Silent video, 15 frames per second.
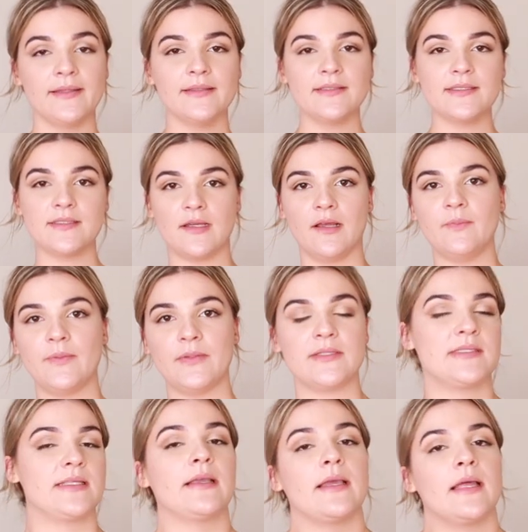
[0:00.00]
this top
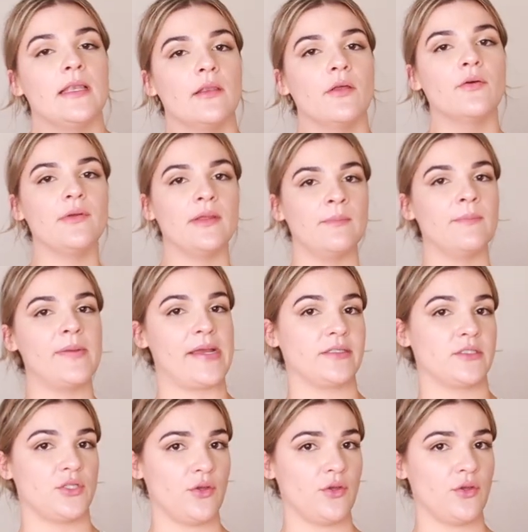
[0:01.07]
is like a low-impact